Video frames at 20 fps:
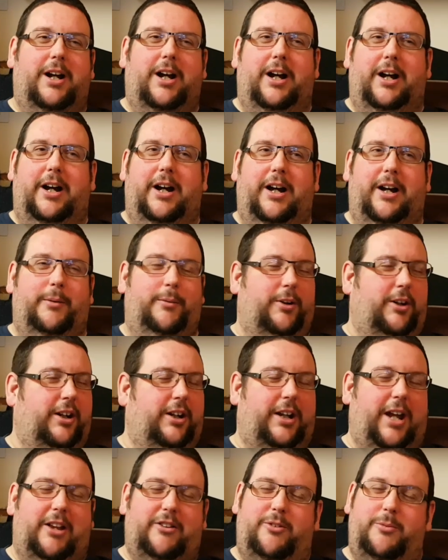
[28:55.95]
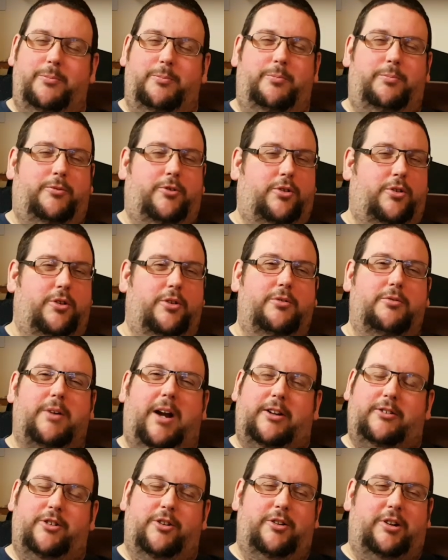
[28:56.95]
And we're going to get some true
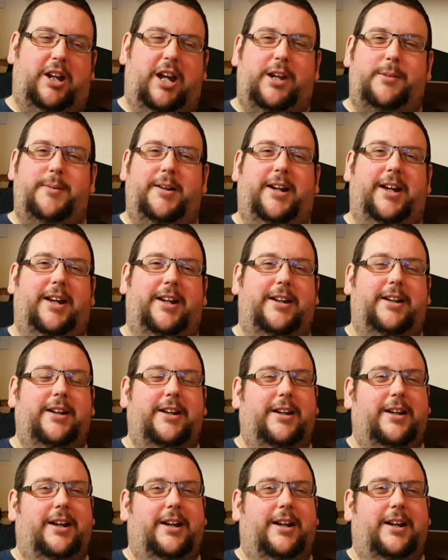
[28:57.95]
retro gaming in.